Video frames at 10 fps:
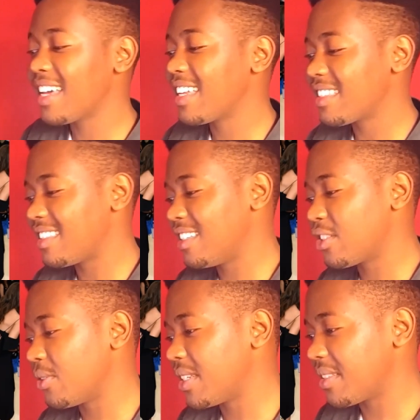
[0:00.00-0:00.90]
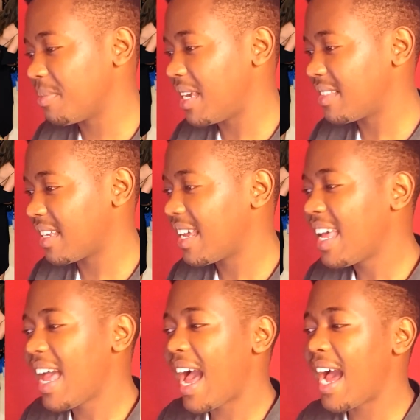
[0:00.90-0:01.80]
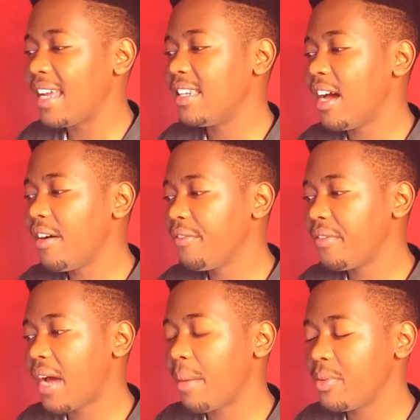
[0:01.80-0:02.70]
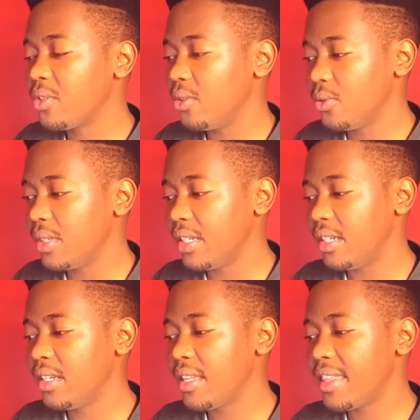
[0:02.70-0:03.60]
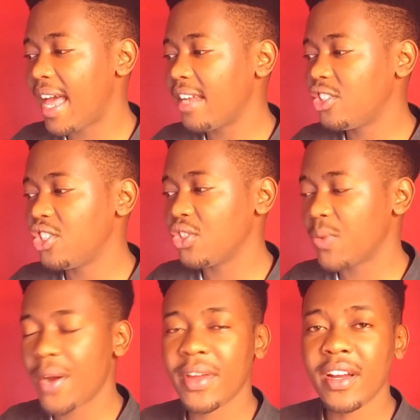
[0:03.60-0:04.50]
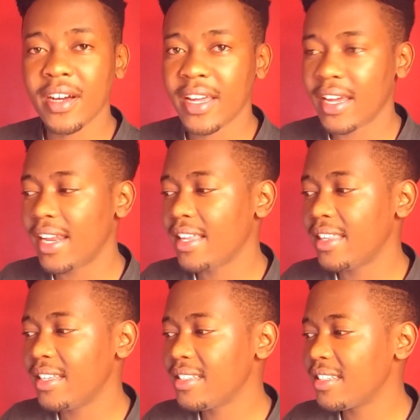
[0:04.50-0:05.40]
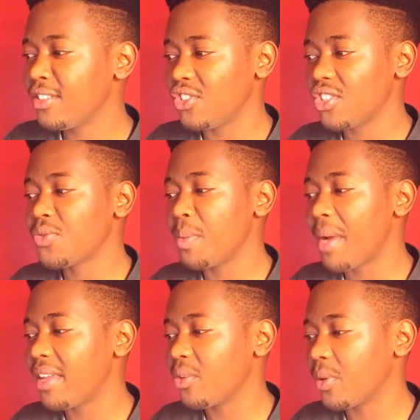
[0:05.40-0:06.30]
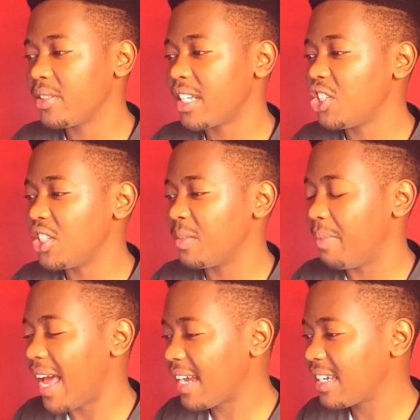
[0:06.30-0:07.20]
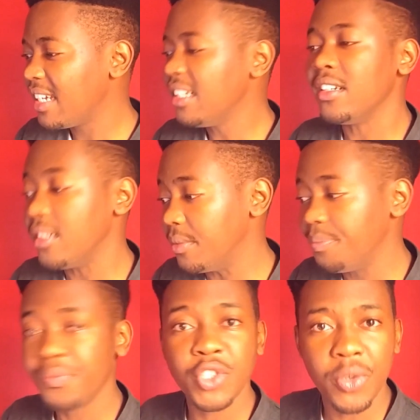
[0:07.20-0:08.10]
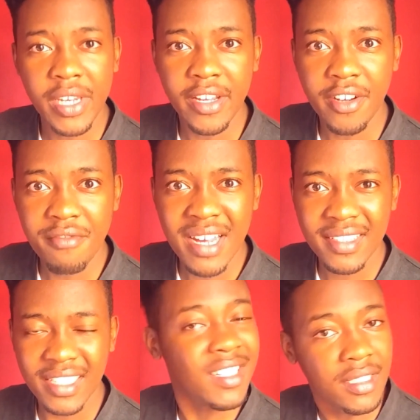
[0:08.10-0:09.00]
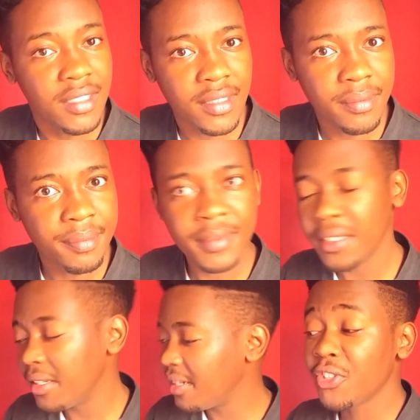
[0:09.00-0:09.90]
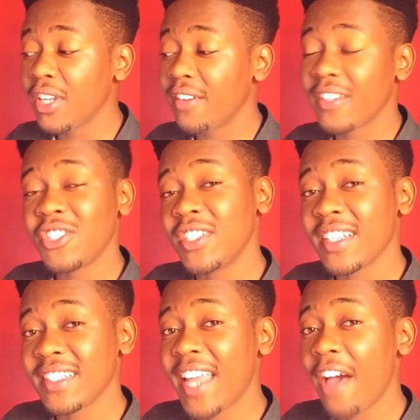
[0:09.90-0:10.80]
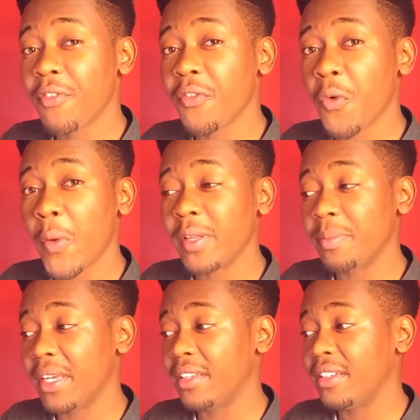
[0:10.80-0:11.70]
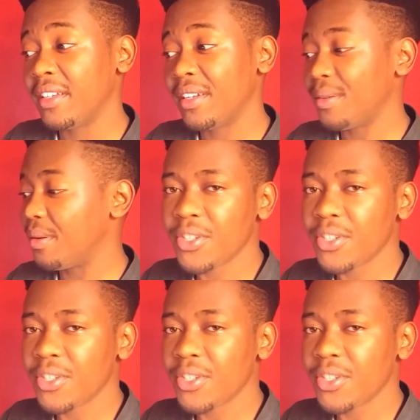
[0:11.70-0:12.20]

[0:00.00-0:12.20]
I think this look is amazing. I love absolutely that she's wearing her hair like this to just remind the world that she's black. Juliana Rancic. And I also love that she doesn't have overwhelming